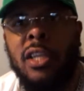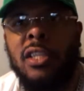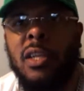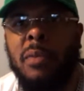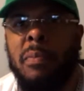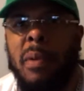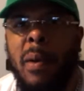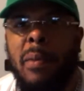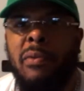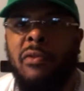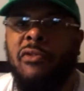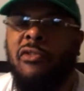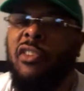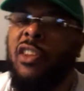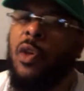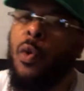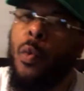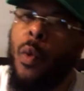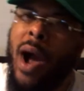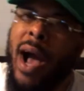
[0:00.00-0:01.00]
to be able to
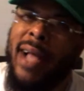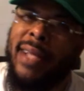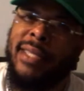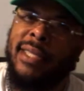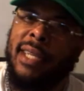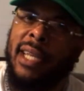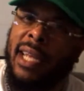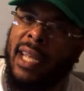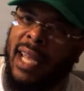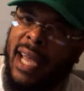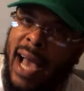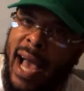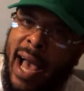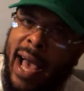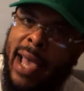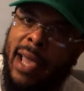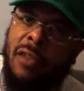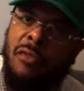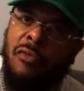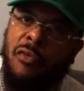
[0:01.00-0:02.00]
really watch and
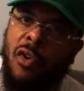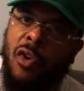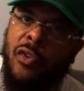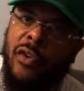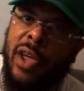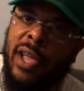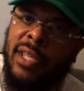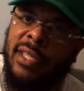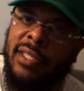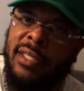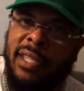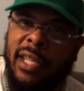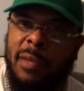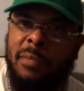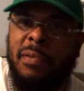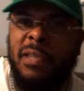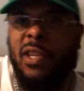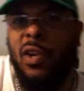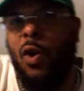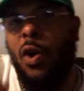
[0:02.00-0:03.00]
guide Forex
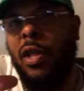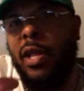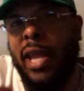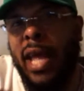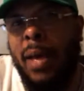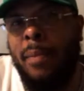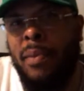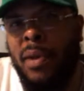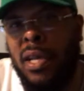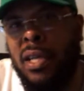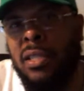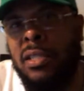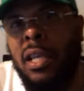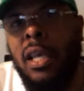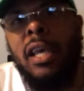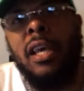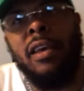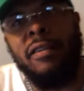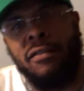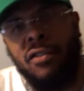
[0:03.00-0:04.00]
dips and all of that. Because
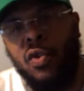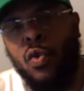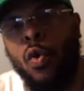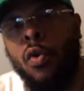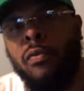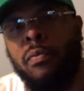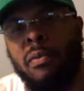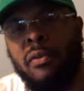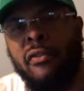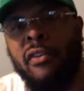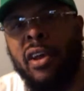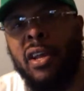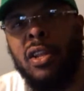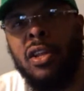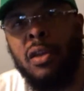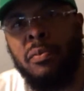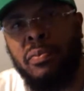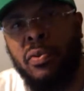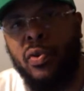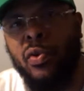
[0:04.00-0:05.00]
if you do it from a regular
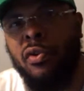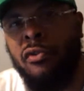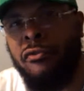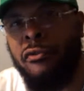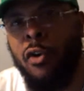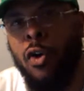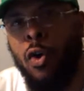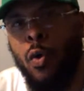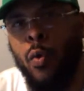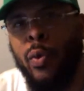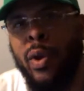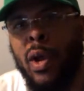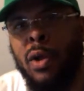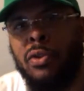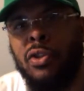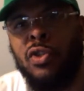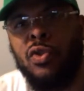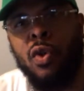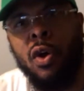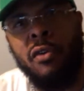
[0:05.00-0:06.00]
computer or phone without
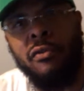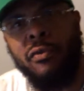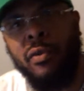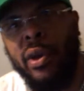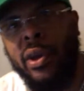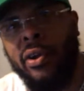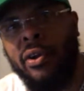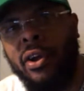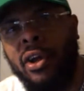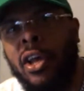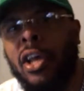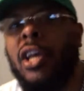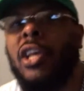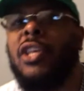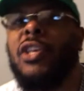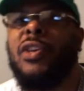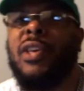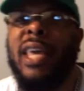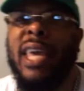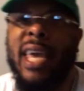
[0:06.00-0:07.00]
the software,
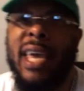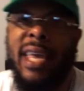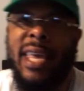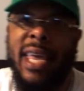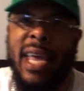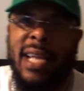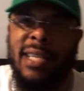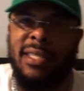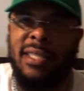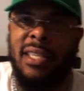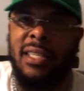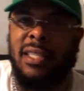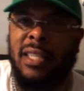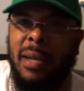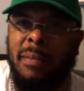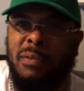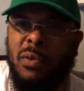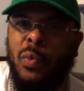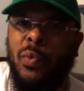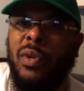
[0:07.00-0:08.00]
you can't catch the
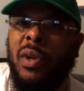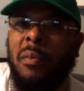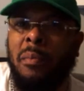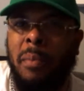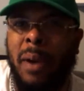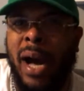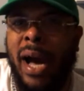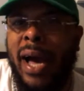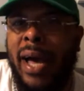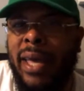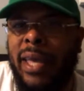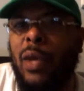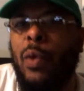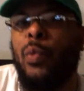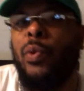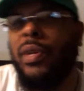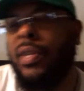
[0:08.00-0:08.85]
dips when to buy and when